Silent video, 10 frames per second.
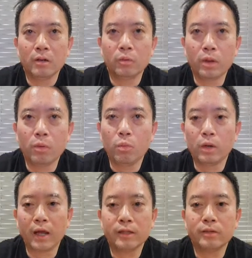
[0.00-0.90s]
we would
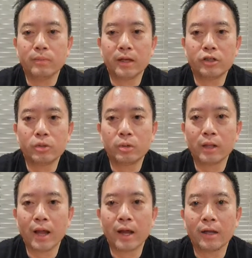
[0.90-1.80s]
like to make sure
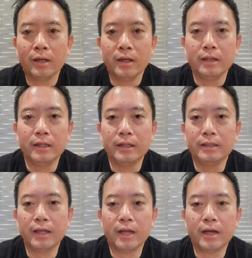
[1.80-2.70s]
that these
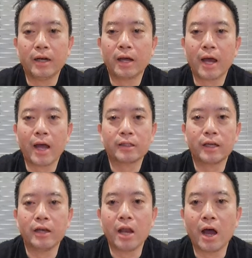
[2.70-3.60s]
data are
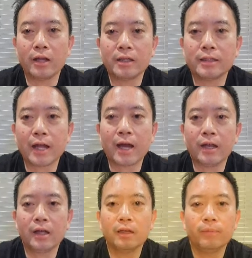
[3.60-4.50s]
actually not
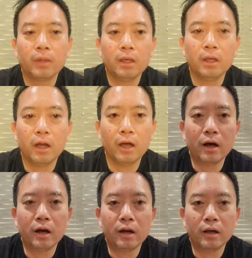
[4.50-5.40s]
static.
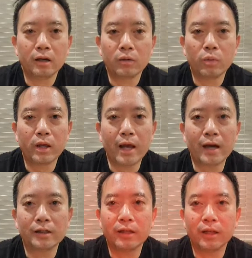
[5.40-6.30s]
We
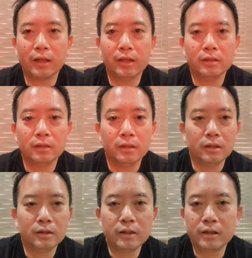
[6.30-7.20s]
actually,
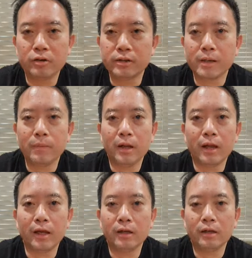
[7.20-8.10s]
just to
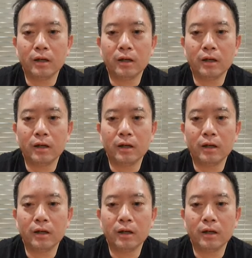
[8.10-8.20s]
simulate